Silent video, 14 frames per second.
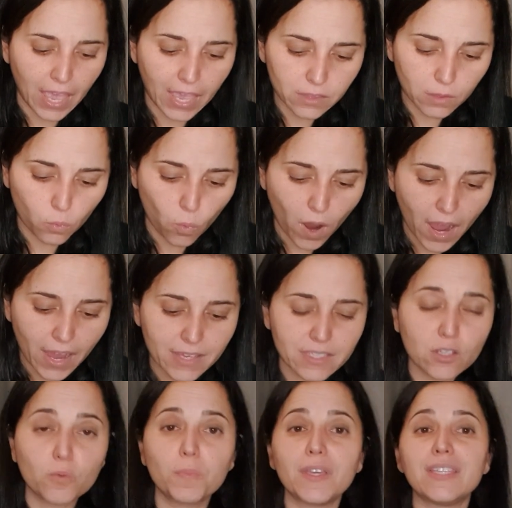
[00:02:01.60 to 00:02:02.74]
and the
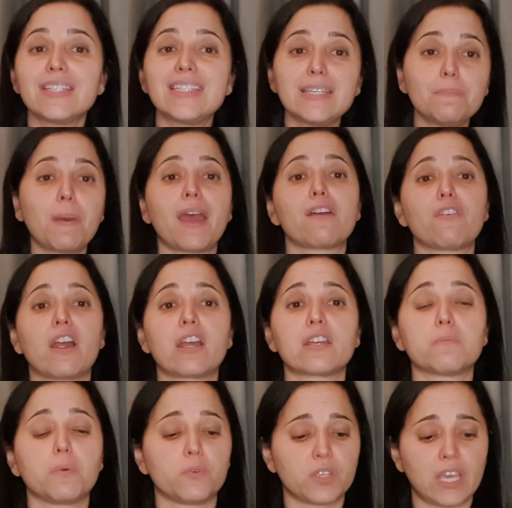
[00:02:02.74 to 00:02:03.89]
Y's, it will be the dependent
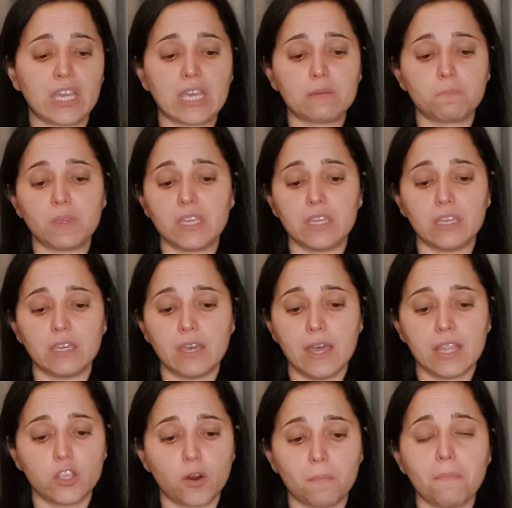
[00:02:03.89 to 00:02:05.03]
variables. It can
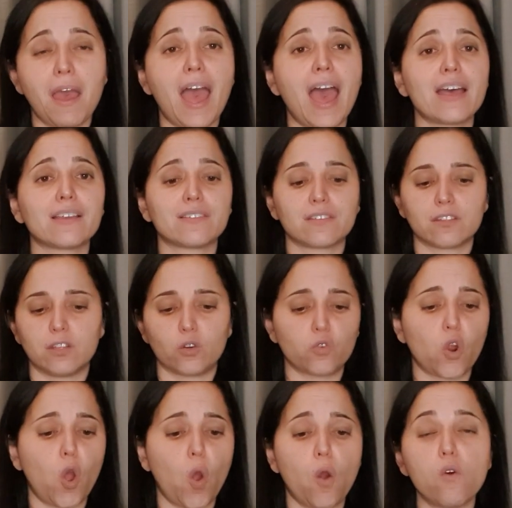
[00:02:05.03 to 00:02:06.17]
be your mass, the
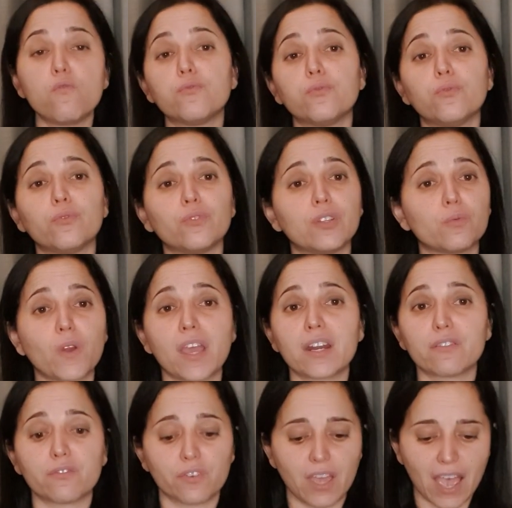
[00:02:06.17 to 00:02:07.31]
growth, the rate
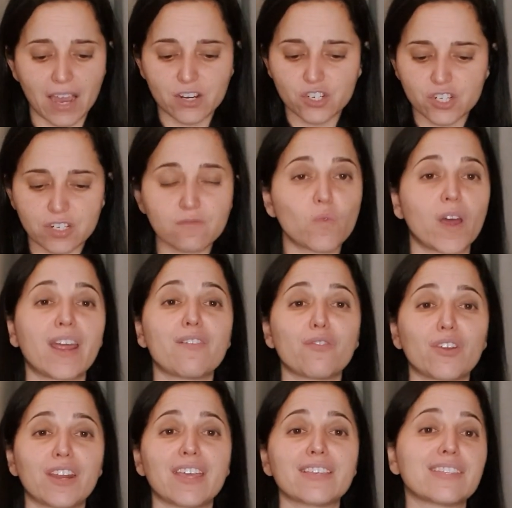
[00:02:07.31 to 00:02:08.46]
of reaction, whatever
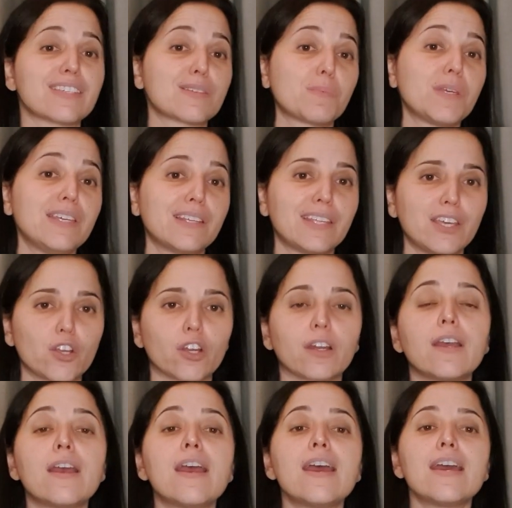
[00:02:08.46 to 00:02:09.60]
it is, the speed
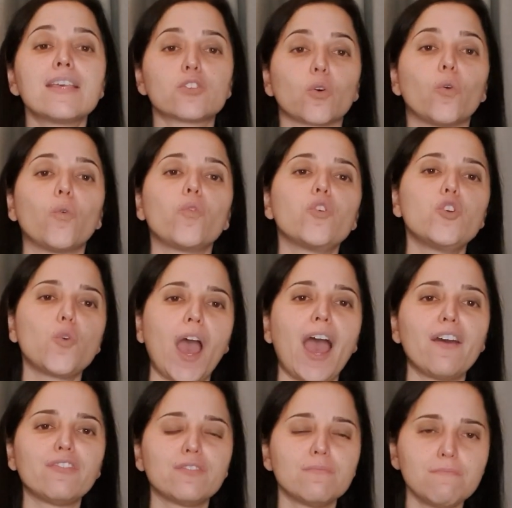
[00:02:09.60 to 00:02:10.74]
here. So you
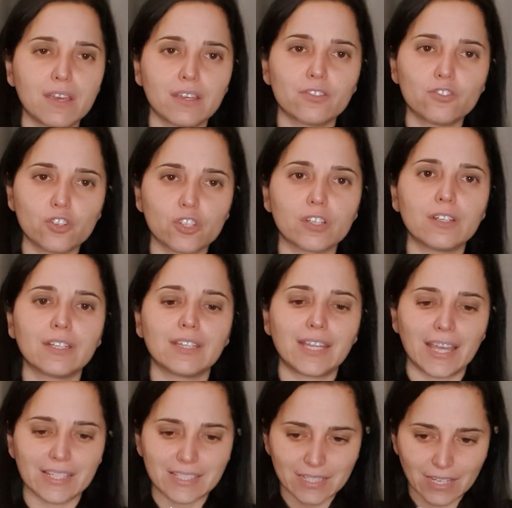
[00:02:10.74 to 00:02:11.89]
have to mention
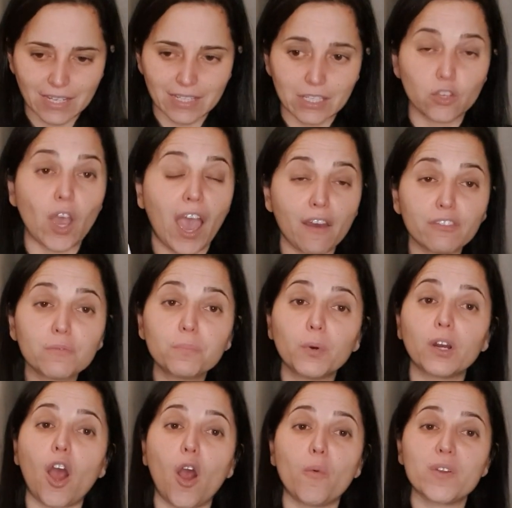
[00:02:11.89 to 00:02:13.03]
that you have to
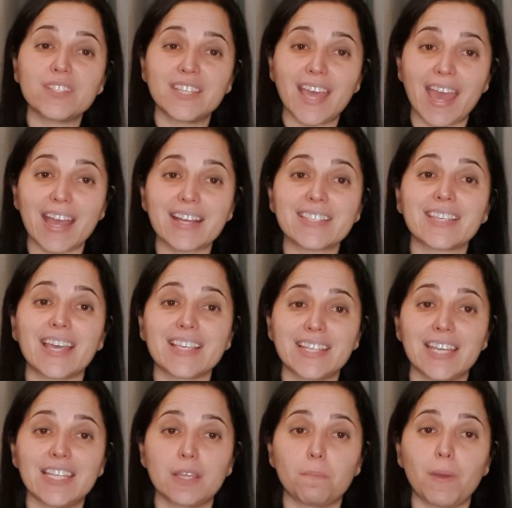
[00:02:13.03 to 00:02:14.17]
put always the X as
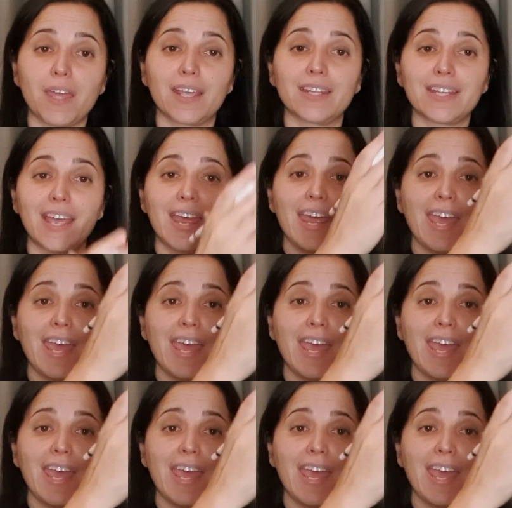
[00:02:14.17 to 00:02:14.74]
the independent